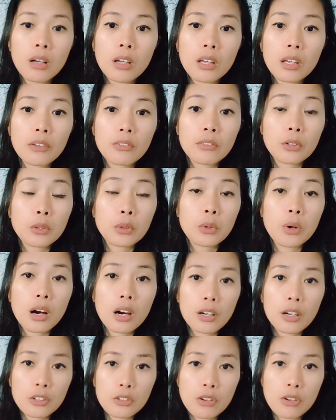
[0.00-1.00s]
If you
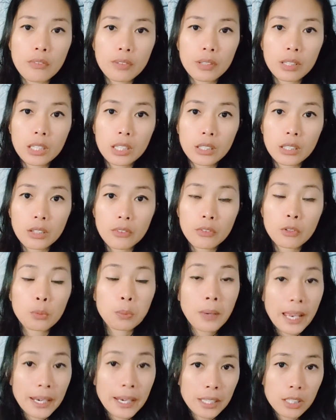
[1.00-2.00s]
are traveling, if you're
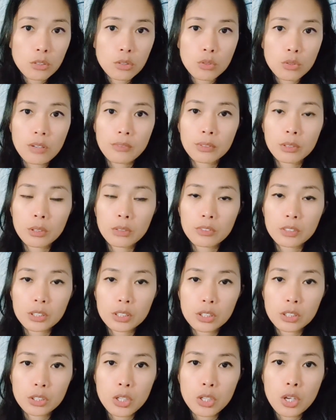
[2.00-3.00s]
planning to travel
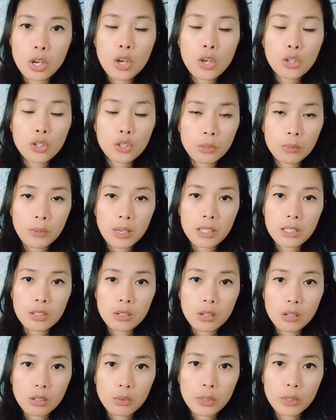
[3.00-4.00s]
overseas, you must
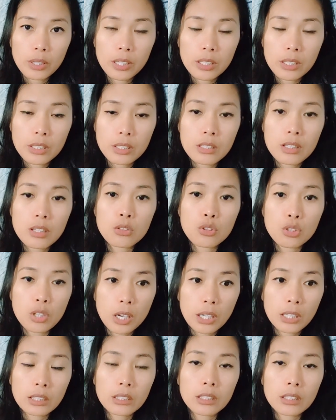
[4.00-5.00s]
always
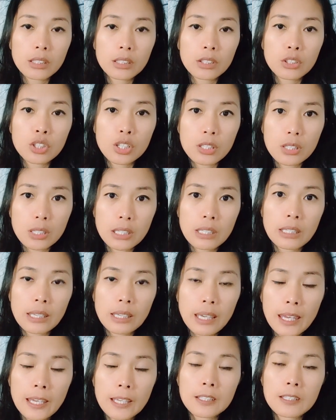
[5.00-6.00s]
check just in
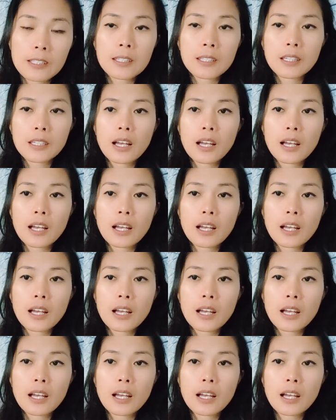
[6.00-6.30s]
case.